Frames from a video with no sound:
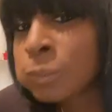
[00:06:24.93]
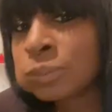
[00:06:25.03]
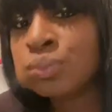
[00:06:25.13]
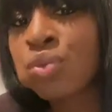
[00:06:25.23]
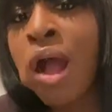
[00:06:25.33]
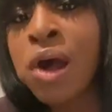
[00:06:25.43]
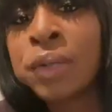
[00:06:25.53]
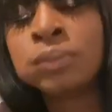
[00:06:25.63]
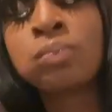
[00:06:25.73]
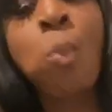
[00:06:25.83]

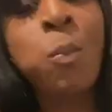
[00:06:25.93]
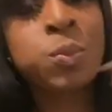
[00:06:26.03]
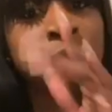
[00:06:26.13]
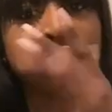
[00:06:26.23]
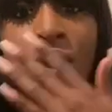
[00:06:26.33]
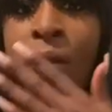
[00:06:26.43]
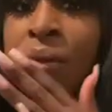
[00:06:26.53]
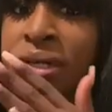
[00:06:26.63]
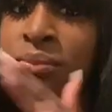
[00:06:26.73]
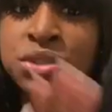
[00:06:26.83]
Yeah. Oh my
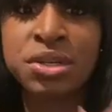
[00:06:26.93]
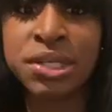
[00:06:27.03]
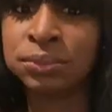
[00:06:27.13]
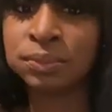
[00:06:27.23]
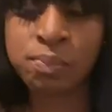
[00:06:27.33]
god, I'm sorry.